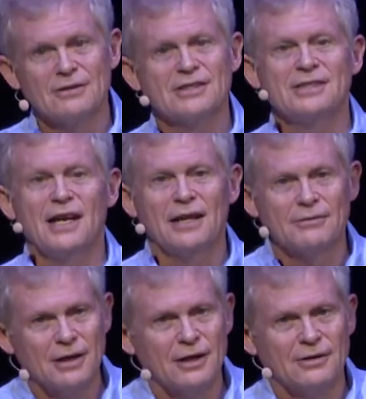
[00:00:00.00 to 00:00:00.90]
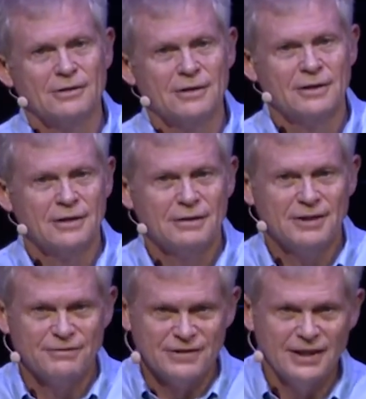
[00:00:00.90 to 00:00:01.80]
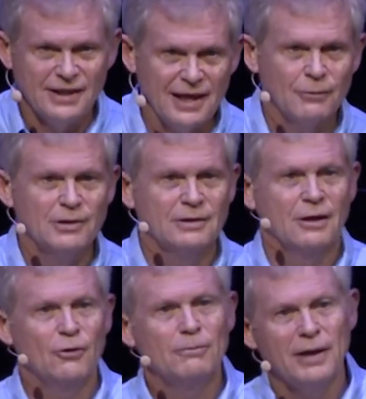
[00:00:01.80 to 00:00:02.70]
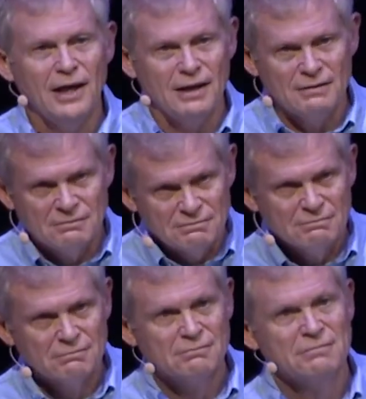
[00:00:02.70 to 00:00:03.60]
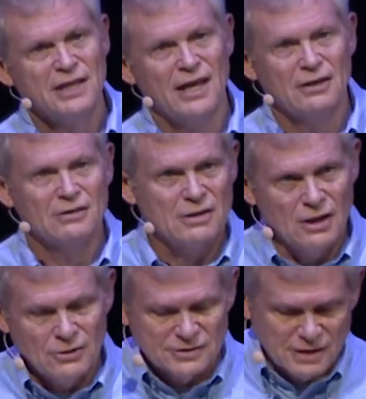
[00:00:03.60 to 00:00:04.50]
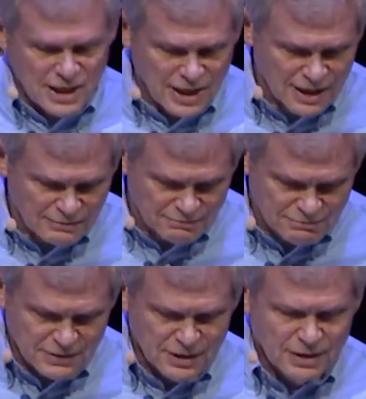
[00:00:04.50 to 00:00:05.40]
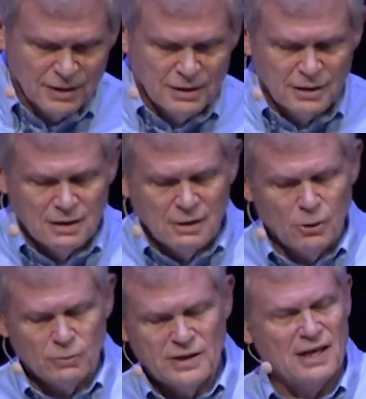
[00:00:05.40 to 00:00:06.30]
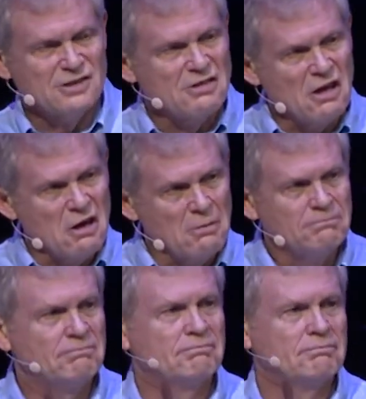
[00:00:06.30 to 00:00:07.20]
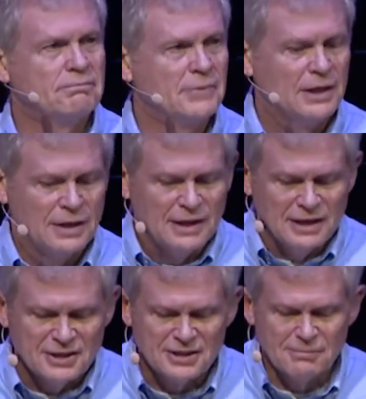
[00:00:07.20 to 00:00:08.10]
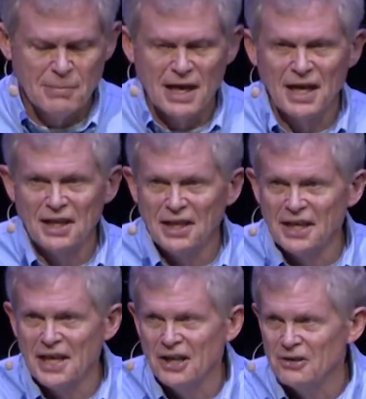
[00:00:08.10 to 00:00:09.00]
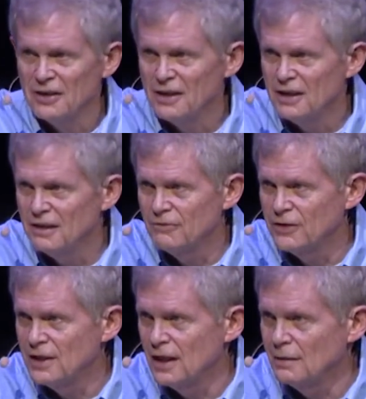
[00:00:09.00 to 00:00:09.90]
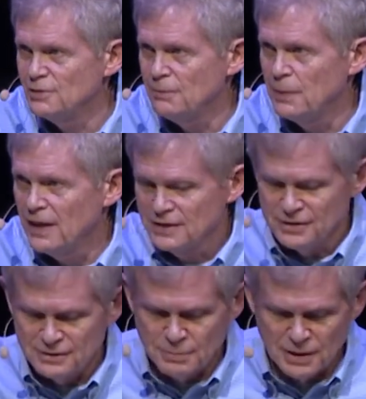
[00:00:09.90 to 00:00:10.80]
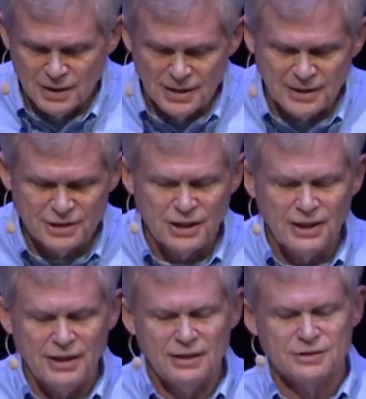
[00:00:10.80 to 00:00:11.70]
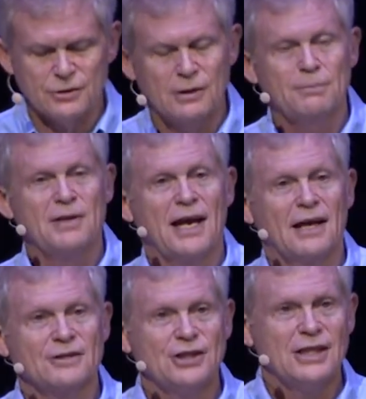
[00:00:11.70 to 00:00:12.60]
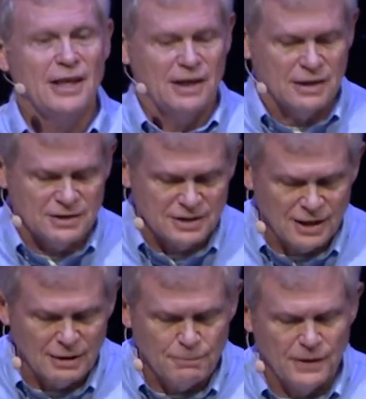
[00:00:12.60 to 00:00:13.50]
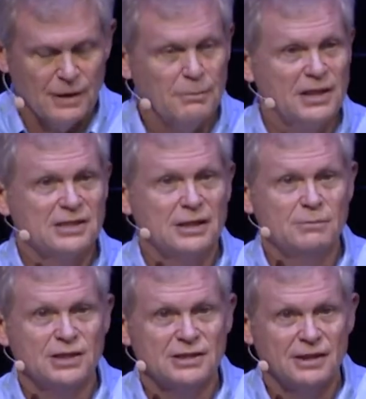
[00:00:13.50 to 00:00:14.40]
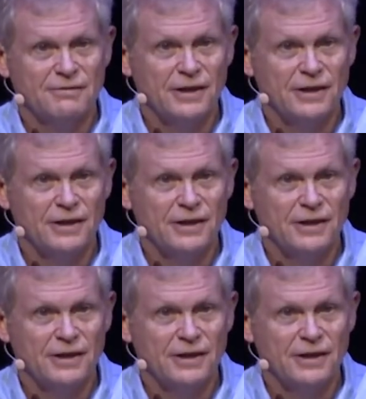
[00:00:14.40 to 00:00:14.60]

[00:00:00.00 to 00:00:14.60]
on the side of the road. Seen that one? Old man, tattered clothes and hat, holding out his thumb, smiling at her every time she passes by. She is creeped out. She can't escape him. It seems as if